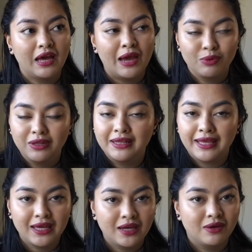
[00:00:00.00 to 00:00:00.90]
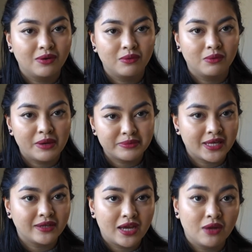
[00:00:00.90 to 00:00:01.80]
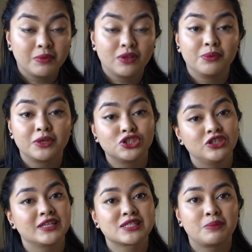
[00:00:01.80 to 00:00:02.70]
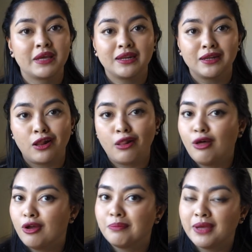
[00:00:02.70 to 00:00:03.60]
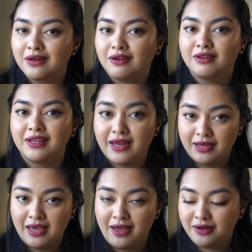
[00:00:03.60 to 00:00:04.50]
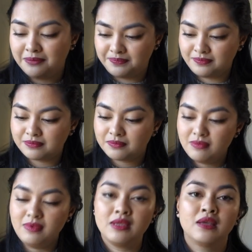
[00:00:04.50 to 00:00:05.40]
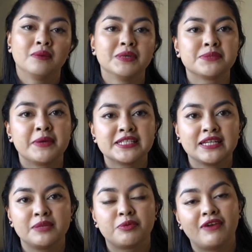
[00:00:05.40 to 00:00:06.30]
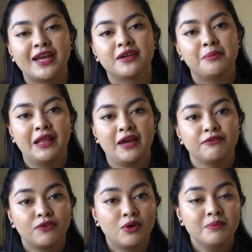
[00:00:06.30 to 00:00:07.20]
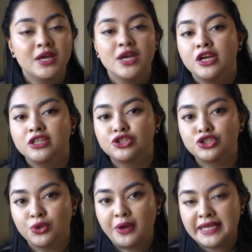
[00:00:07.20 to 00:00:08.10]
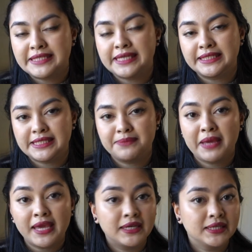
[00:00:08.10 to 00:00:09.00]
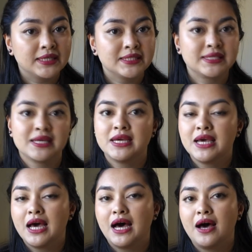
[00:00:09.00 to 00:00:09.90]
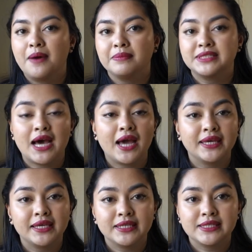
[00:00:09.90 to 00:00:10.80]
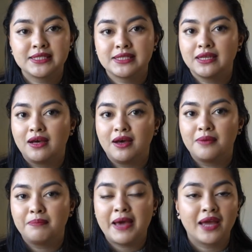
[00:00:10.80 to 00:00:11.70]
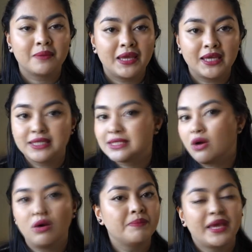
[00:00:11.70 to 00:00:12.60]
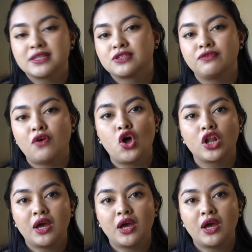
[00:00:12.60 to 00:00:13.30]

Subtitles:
I will link her website down below because she'll explain it a lot better than I can. But it's basically providing a platform to showcase indie makers, dyers, bag makers, makers of all